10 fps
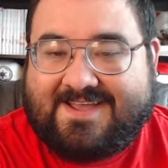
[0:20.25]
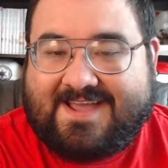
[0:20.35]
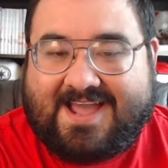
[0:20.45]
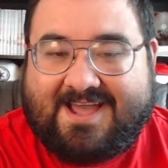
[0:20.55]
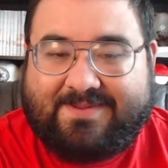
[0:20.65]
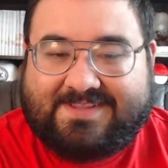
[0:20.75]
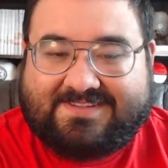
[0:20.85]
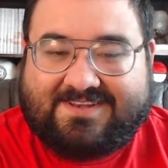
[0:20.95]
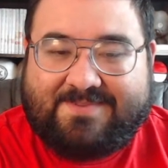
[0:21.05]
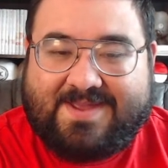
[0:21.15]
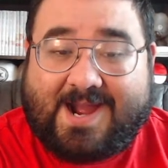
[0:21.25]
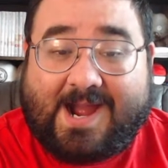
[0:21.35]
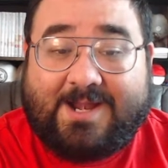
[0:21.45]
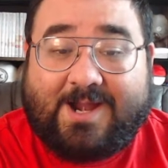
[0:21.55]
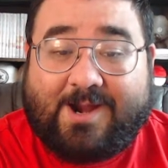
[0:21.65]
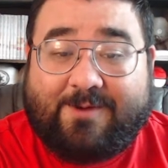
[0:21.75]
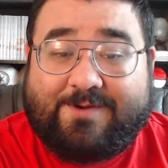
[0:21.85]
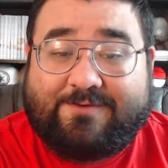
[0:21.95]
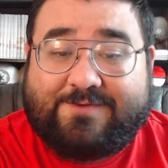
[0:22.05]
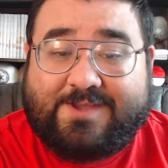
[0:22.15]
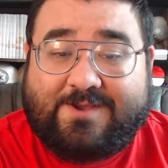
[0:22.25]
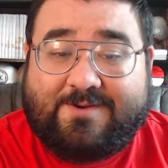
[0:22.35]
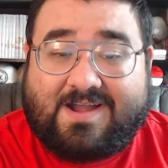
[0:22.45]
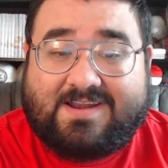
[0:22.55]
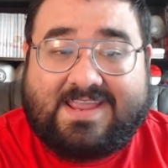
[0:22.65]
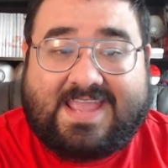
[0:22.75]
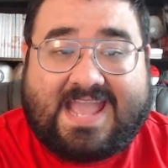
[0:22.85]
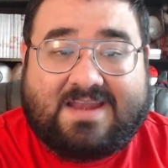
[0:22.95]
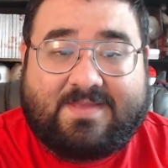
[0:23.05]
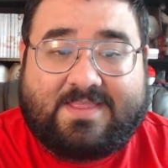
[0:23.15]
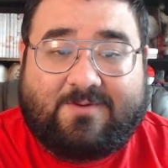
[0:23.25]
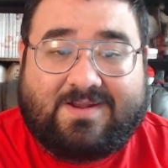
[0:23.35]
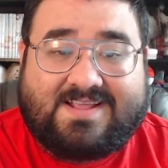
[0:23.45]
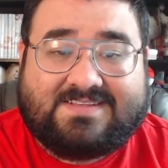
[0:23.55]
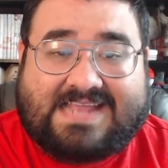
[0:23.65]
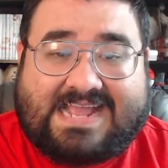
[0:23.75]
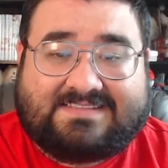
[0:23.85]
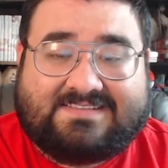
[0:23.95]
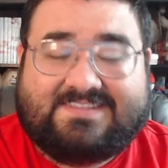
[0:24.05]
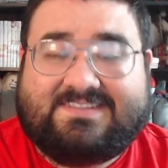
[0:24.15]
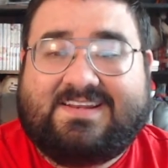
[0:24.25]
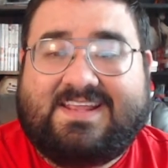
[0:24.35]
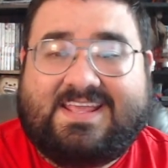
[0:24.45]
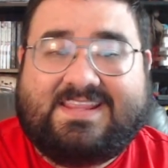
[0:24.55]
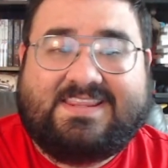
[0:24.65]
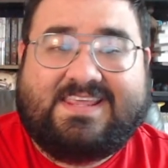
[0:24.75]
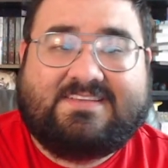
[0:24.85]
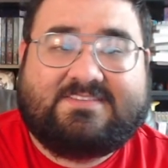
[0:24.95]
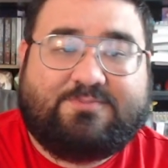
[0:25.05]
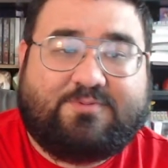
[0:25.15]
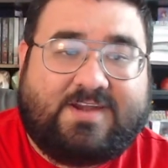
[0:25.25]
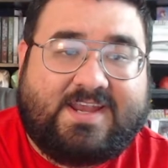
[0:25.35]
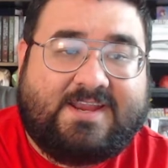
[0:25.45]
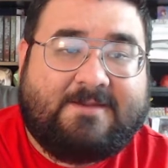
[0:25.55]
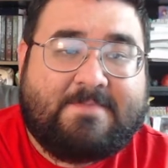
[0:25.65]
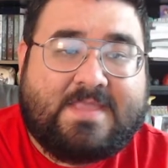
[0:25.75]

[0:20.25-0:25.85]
But this is going to be on a review on an anime that released last season in the spring.